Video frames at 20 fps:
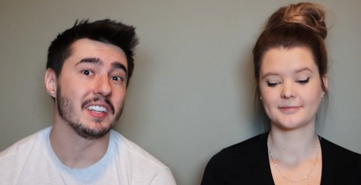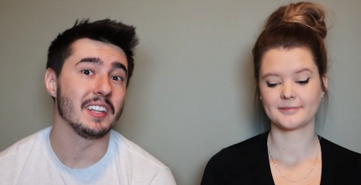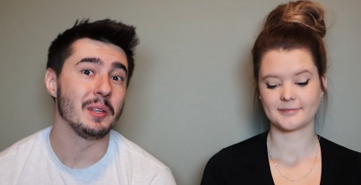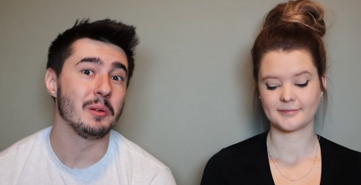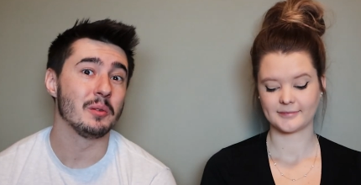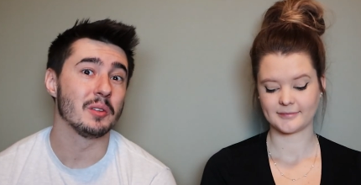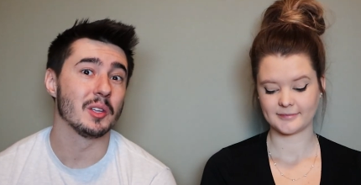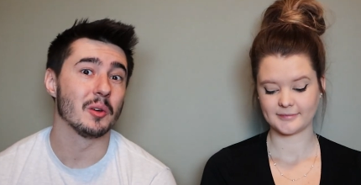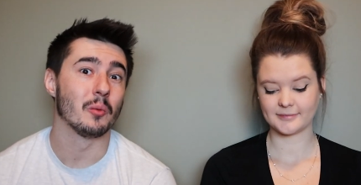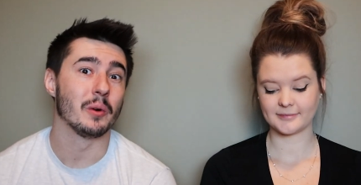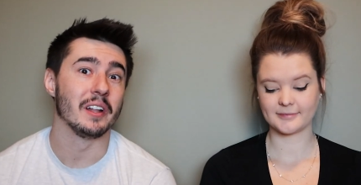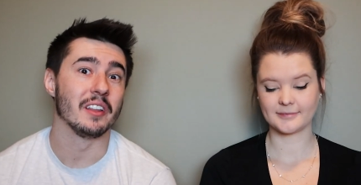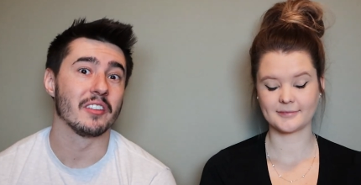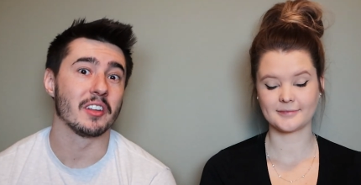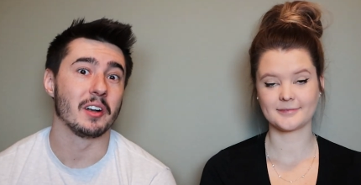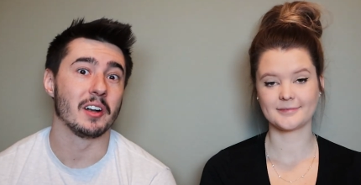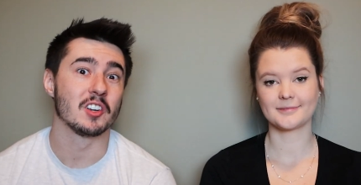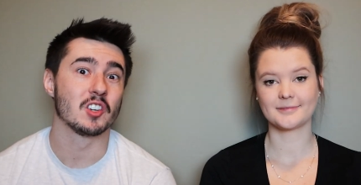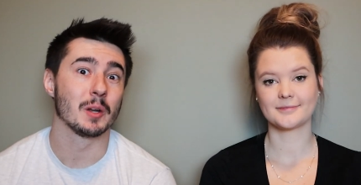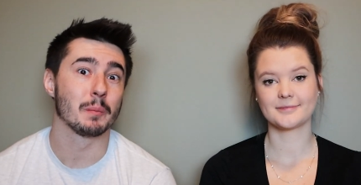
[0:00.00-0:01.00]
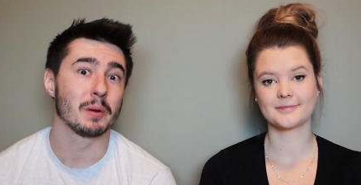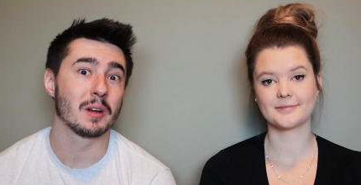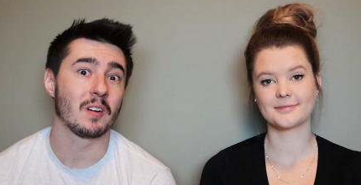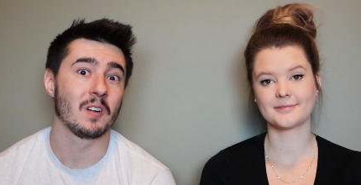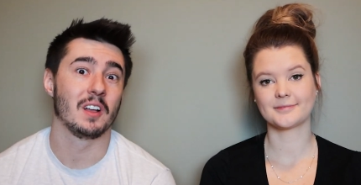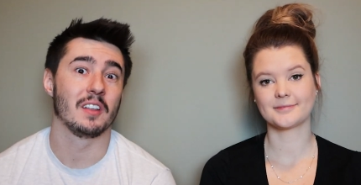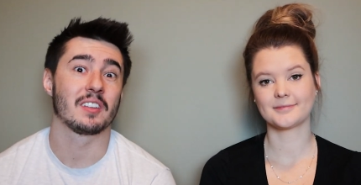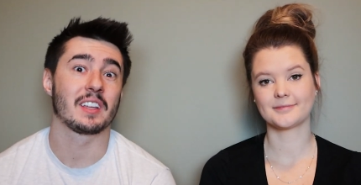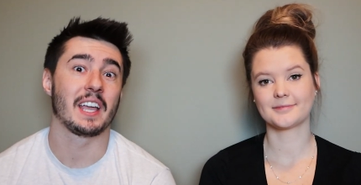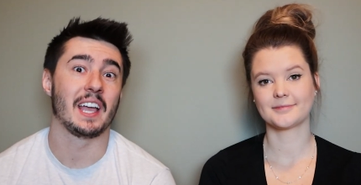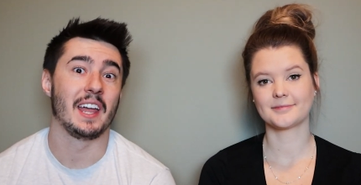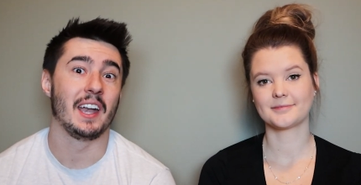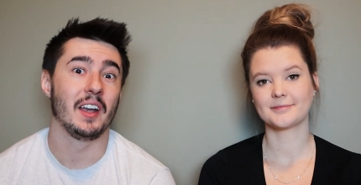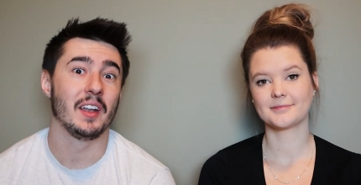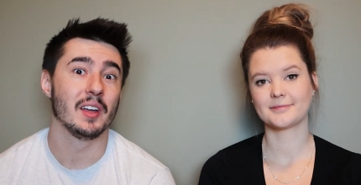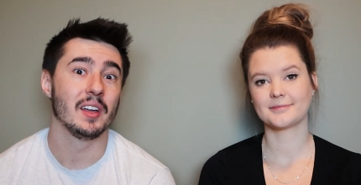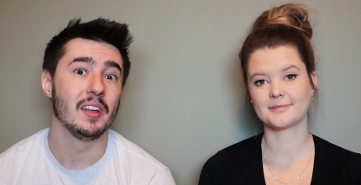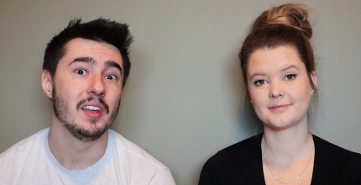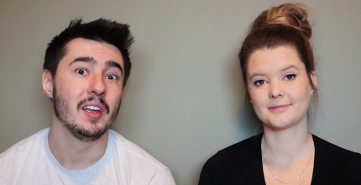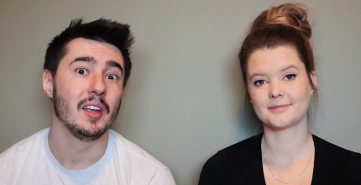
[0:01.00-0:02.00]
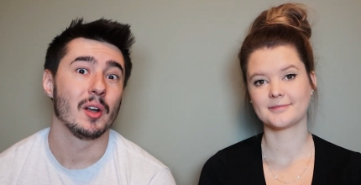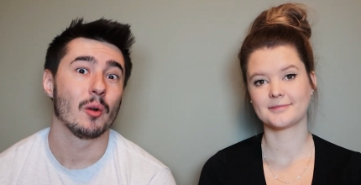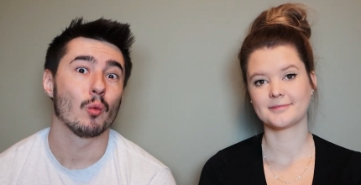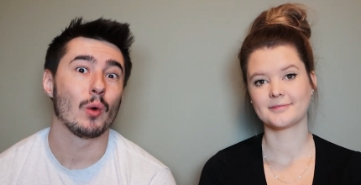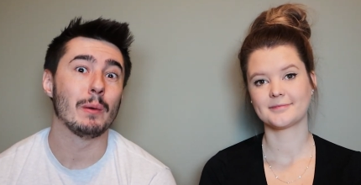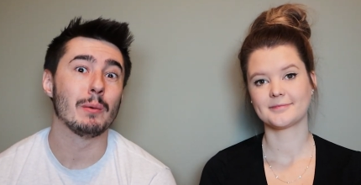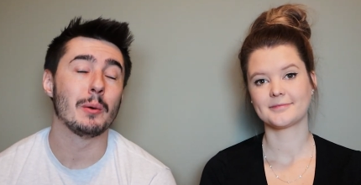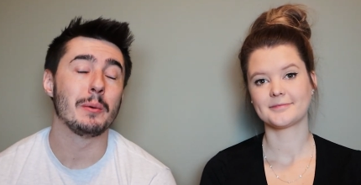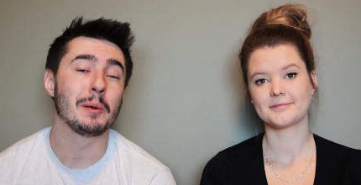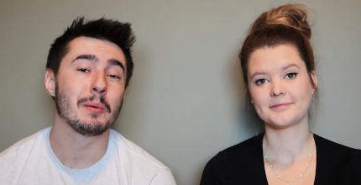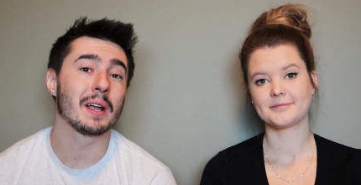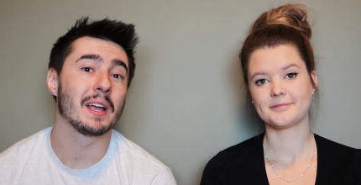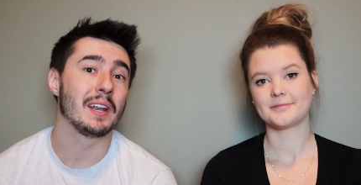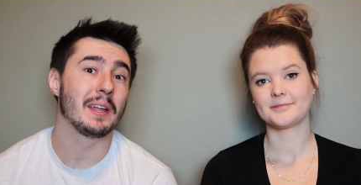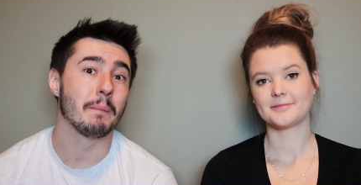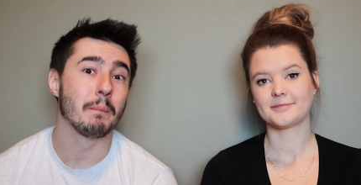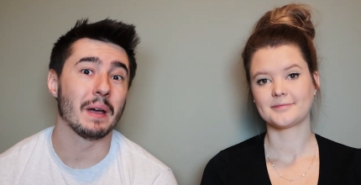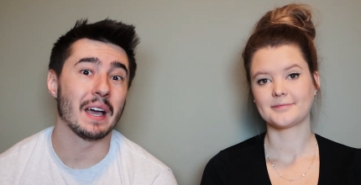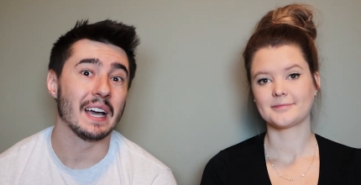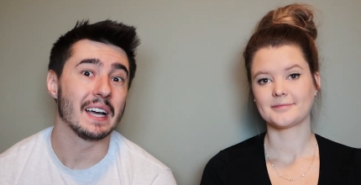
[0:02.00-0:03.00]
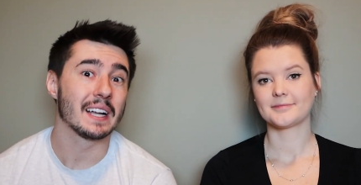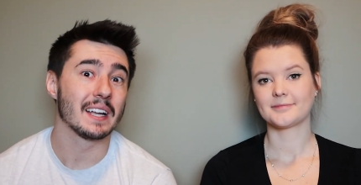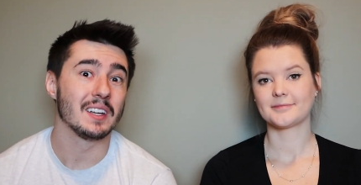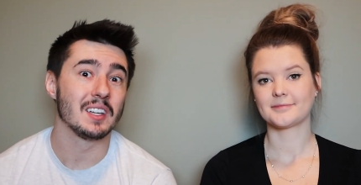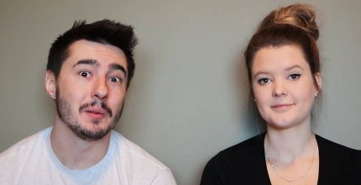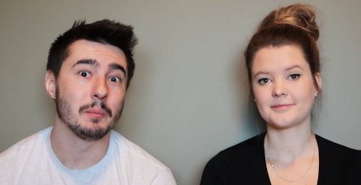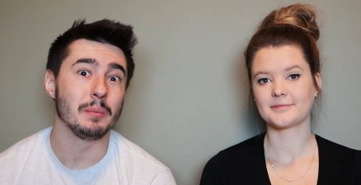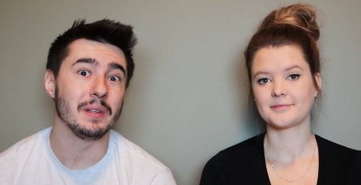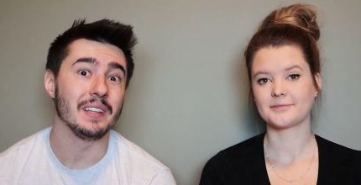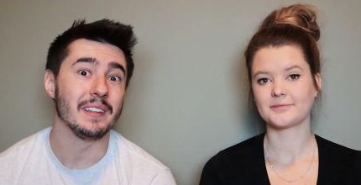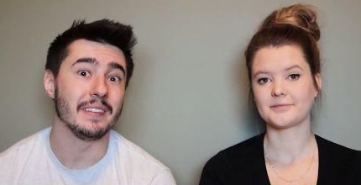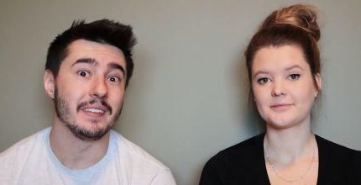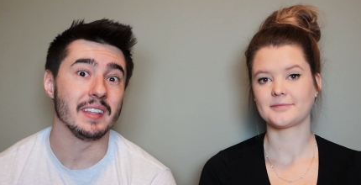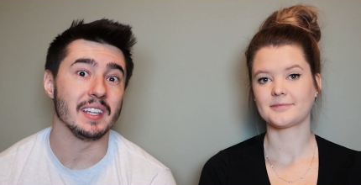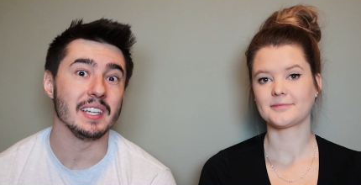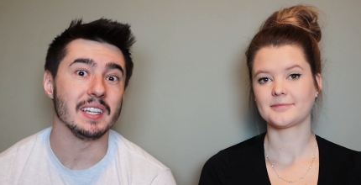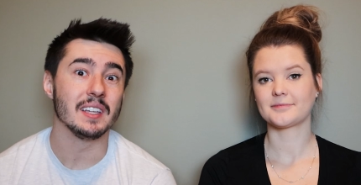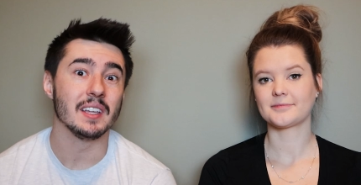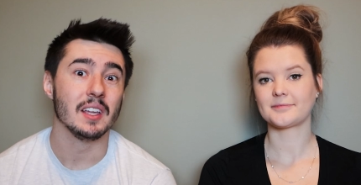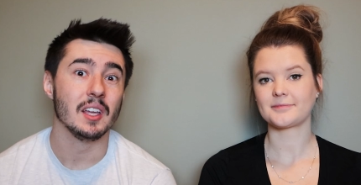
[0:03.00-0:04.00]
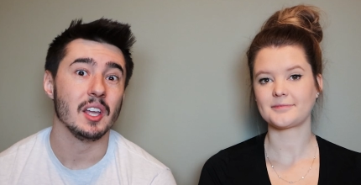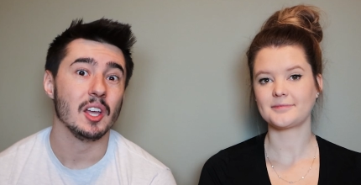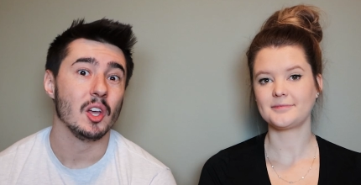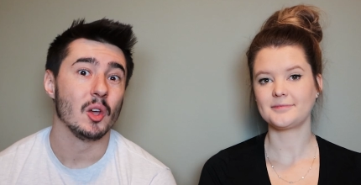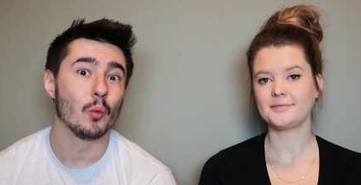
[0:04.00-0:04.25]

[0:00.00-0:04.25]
Speaker 1: to use it once on our trip across Canada, right when we were getting back into BC.